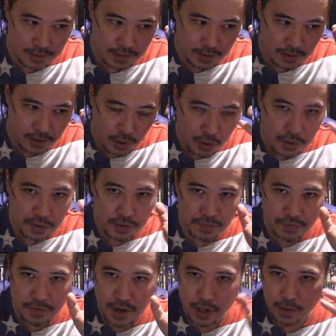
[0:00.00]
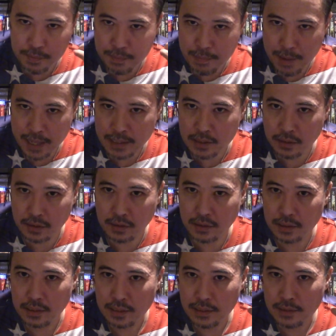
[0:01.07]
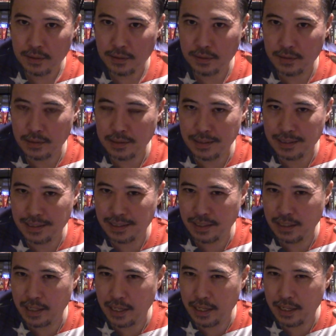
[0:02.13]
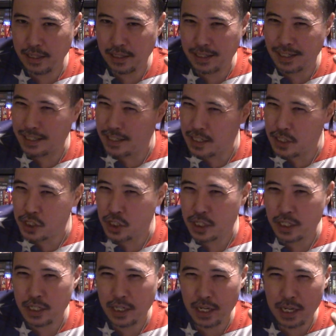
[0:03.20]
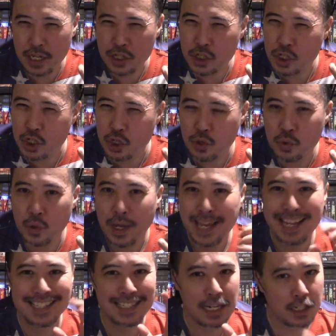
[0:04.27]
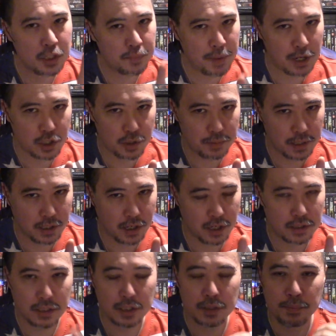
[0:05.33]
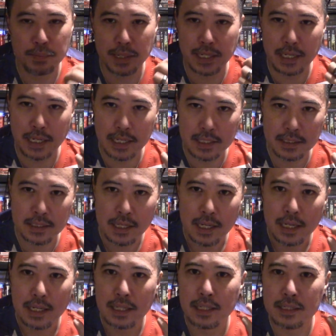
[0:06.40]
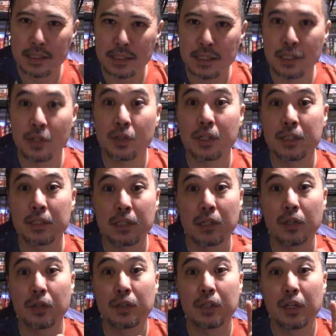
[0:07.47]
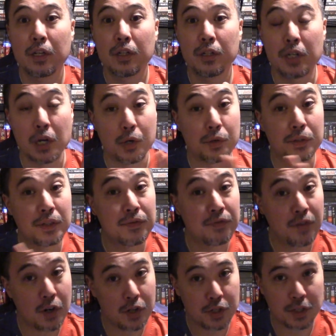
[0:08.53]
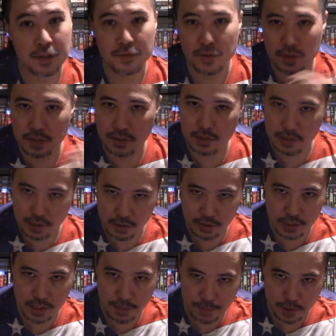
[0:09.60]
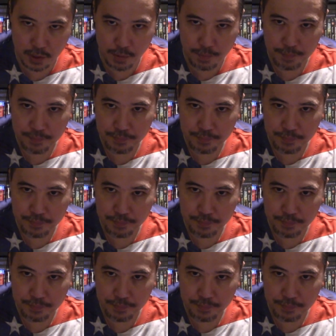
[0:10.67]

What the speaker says: neurodevelopmental condition, issue. It's not a spectrum like autism, but it is still considered neurodivergent versus neurotypical,